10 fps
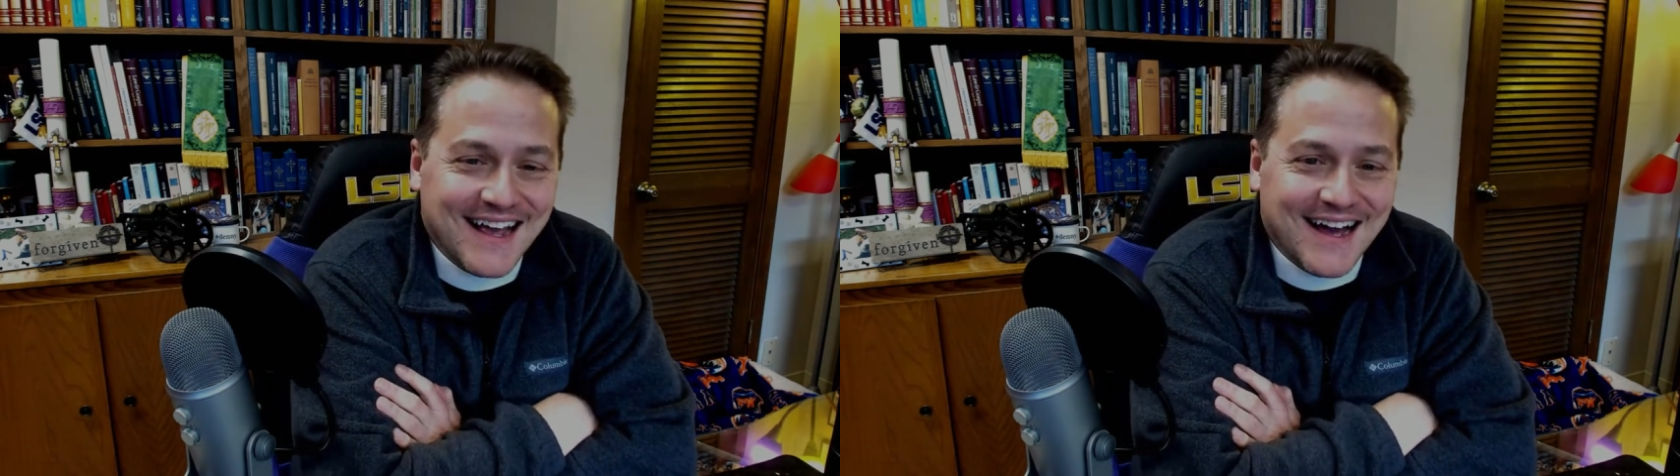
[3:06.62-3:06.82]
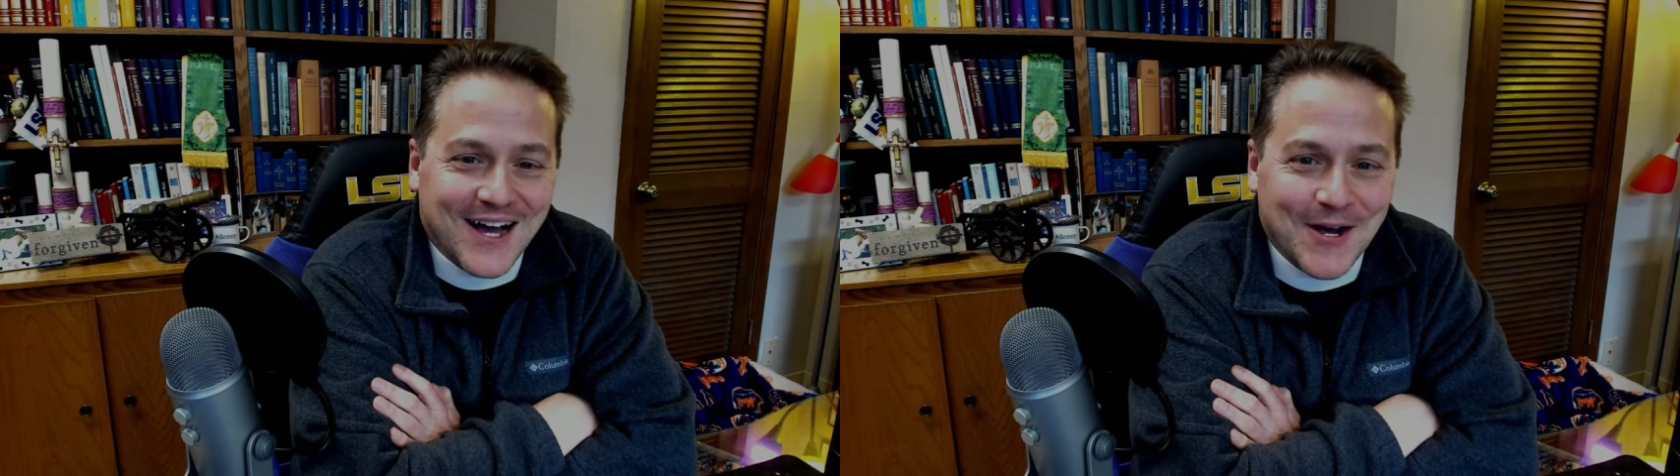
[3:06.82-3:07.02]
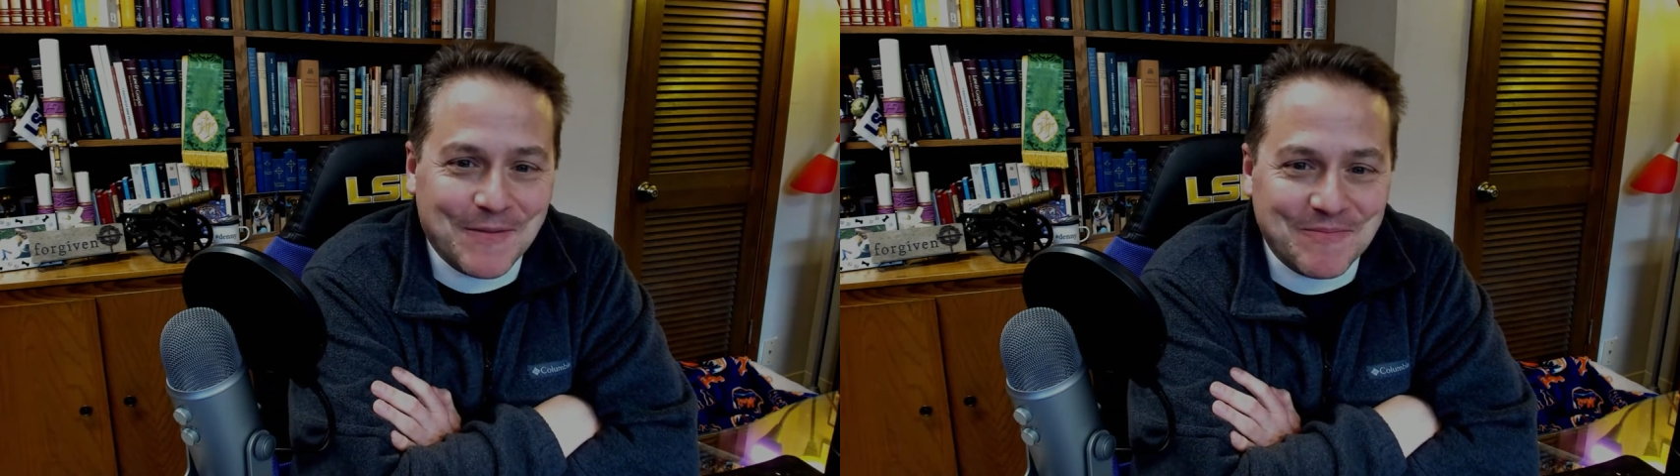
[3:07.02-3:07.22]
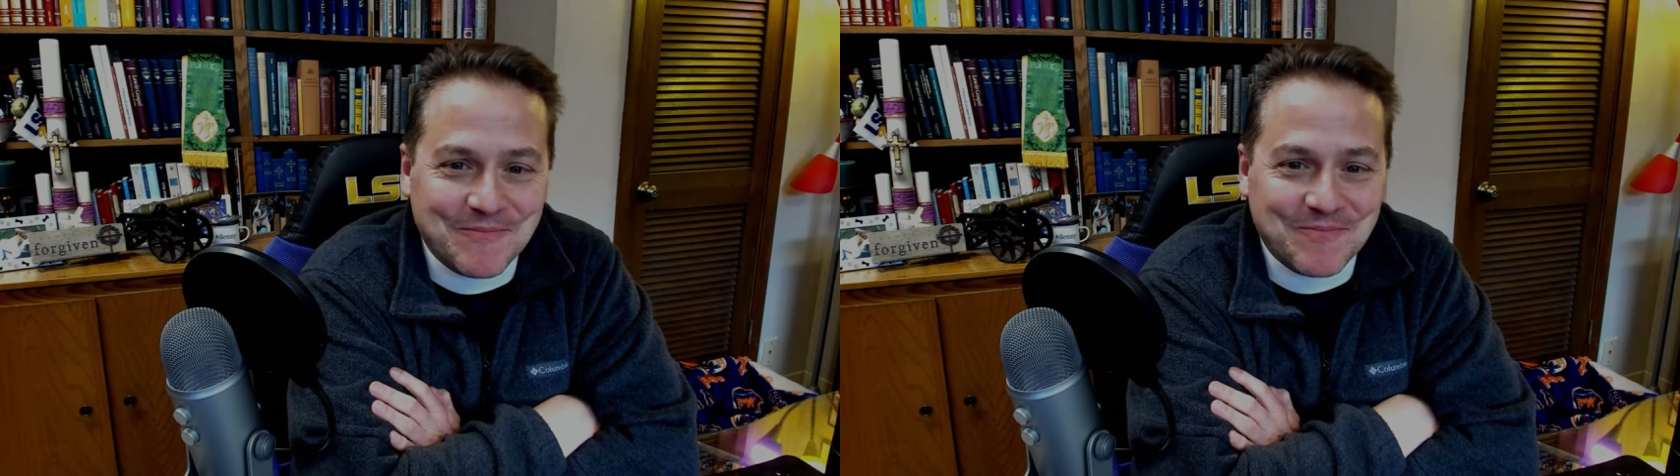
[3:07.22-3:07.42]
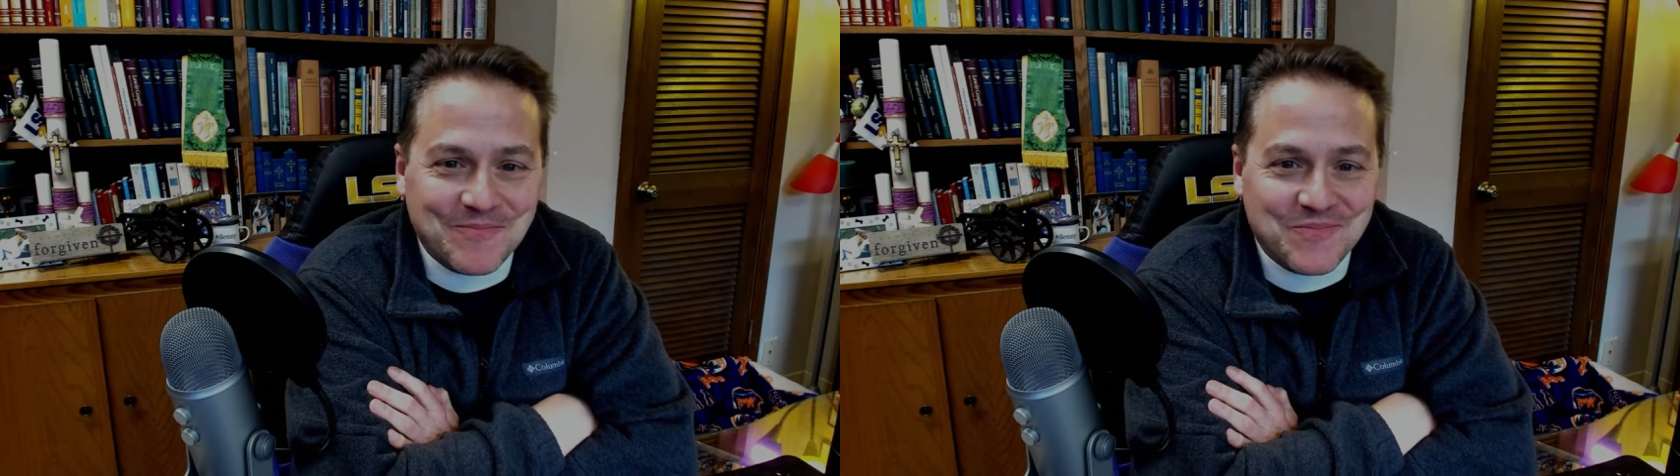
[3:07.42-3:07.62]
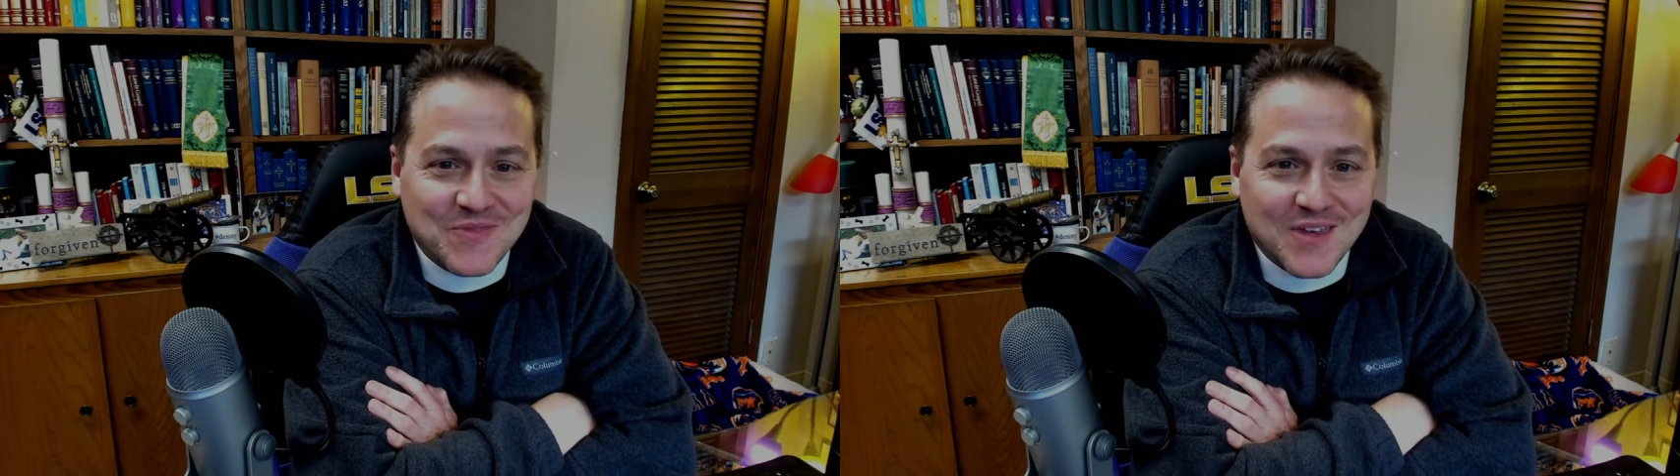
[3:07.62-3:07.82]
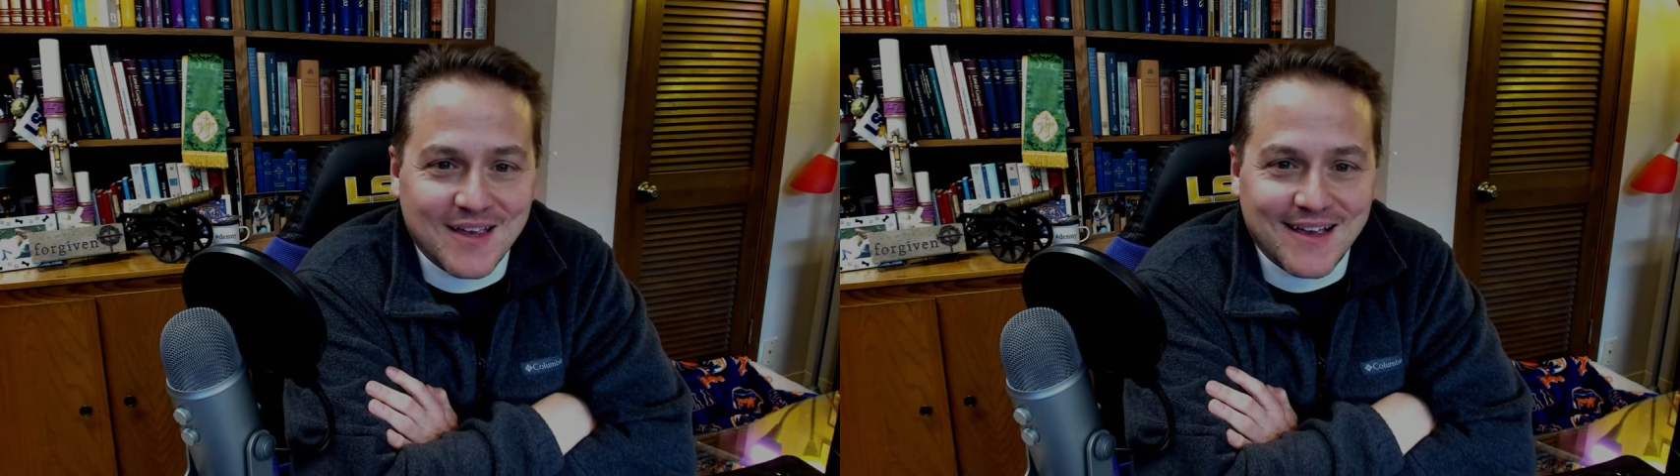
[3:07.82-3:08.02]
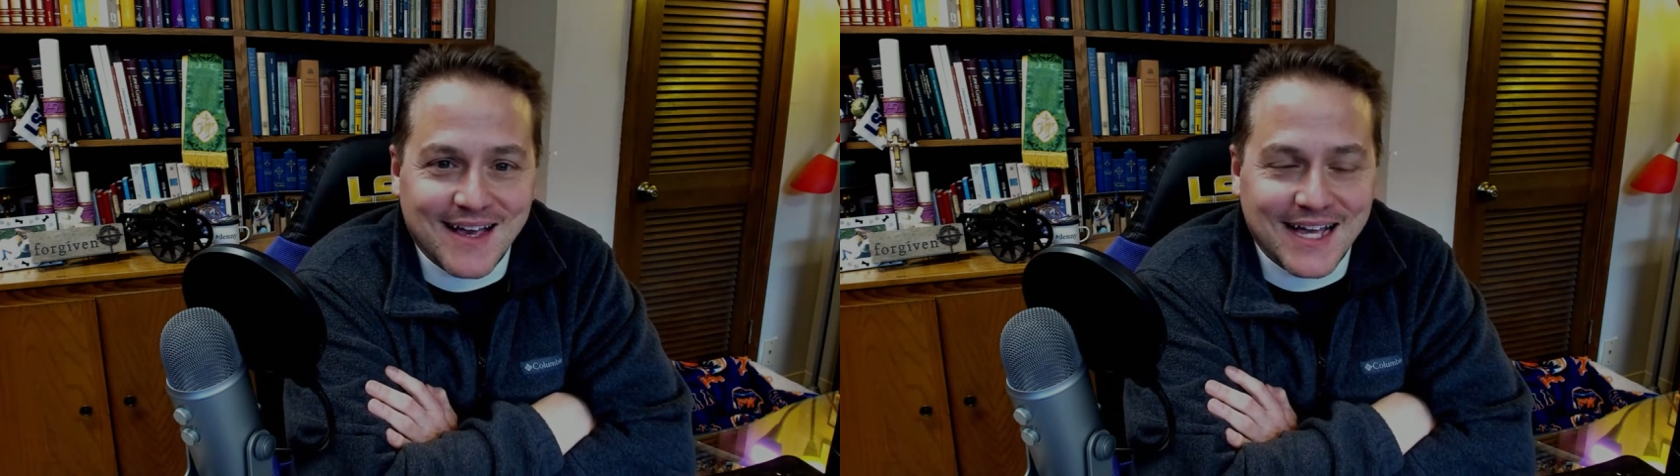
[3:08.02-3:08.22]
Um,
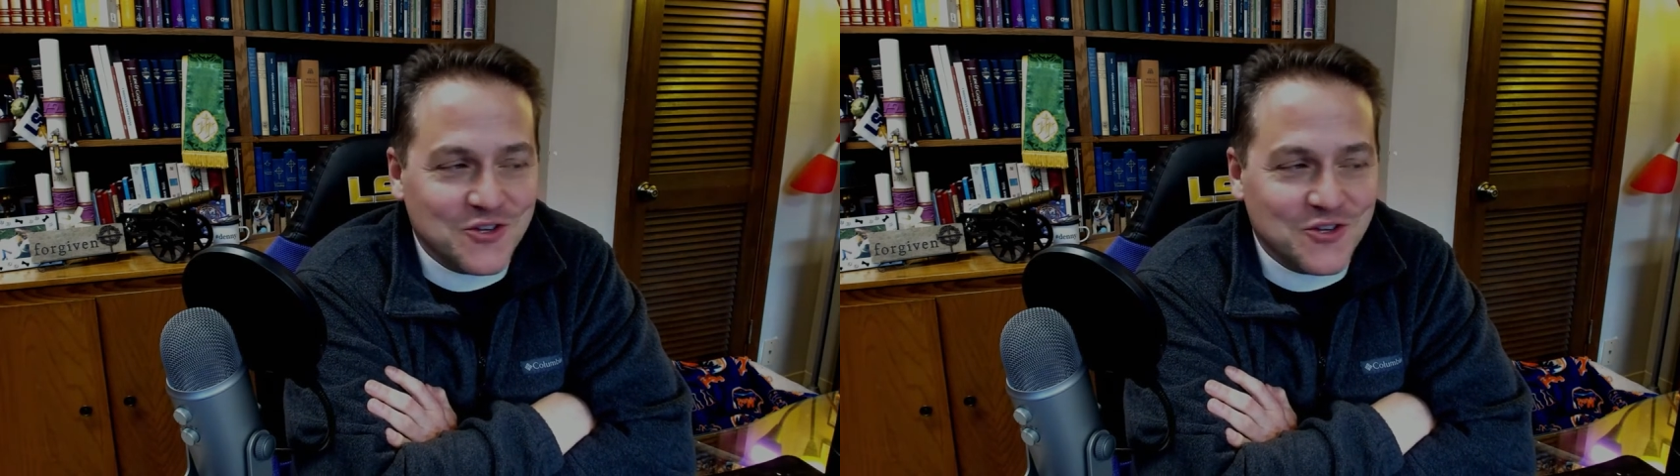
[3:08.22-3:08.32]
and